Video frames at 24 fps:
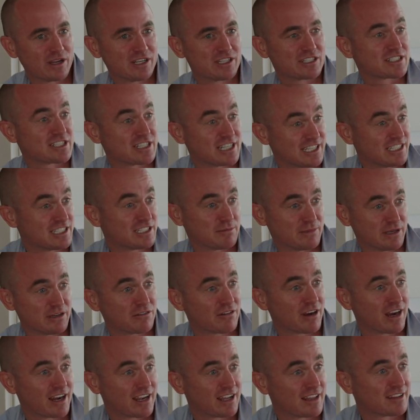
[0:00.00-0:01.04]
just need to be
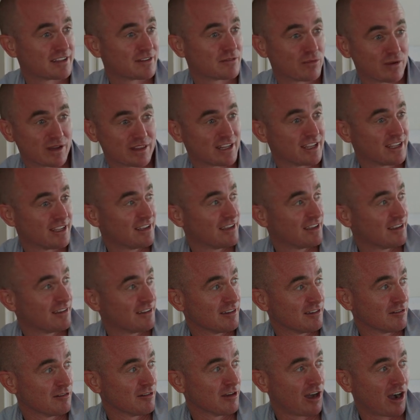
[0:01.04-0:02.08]
ready that when the
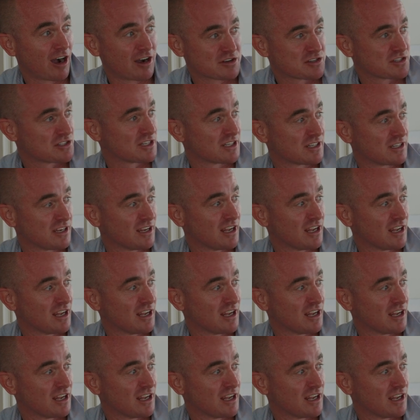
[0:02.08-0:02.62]
hydrogen